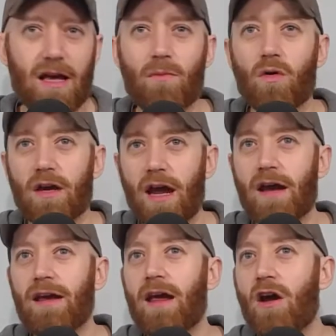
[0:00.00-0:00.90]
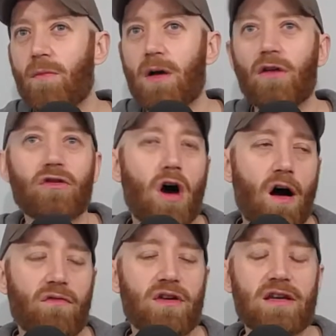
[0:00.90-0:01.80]
more ca- caramel
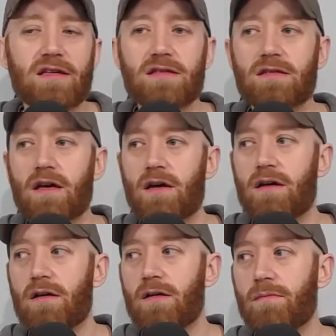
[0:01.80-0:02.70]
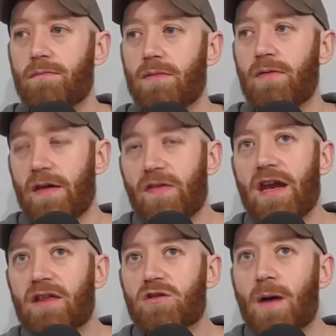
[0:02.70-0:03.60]
toffiness um, and that, that
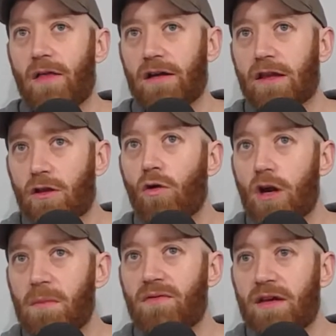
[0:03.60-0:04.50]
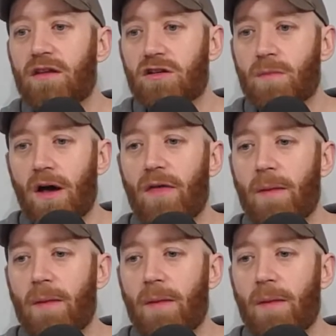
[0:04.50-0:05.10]
English mild, like the lower ABV English mild. I'm